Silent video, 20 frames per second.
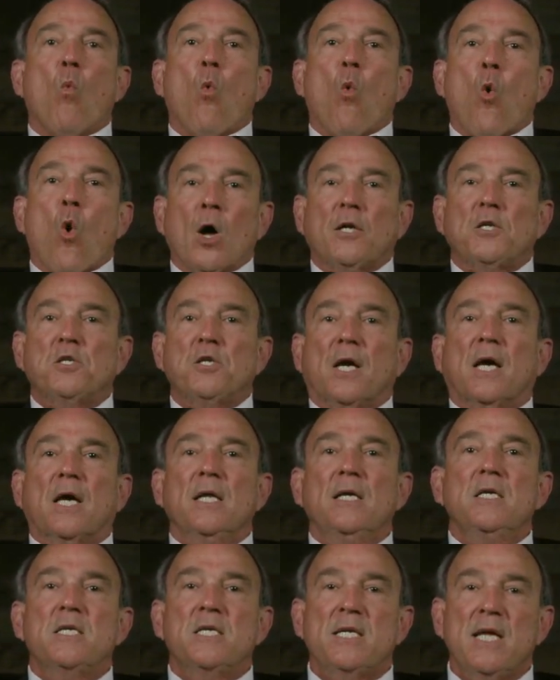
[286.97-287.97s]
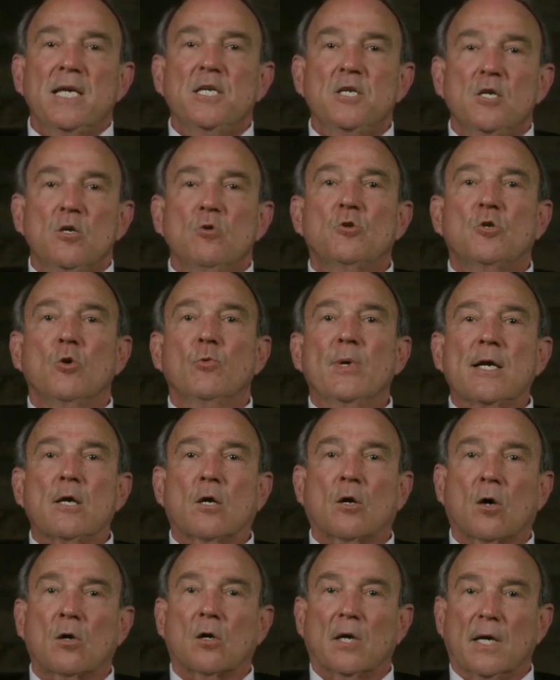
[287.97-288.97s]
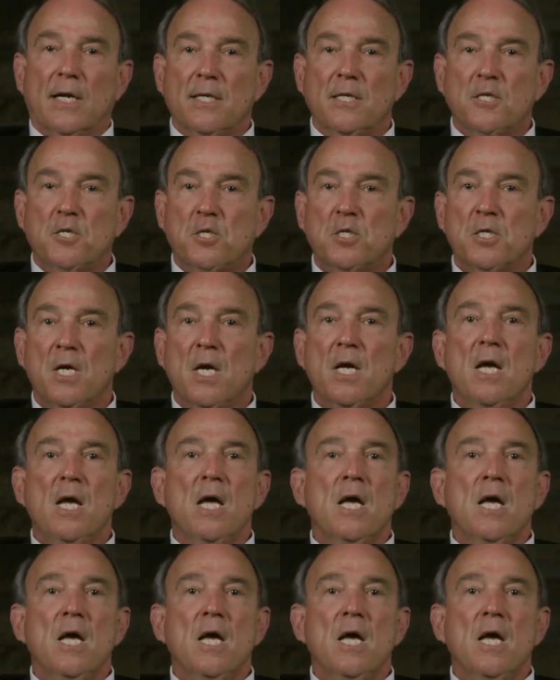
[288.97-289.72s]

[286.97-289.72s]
want to continue to encourage,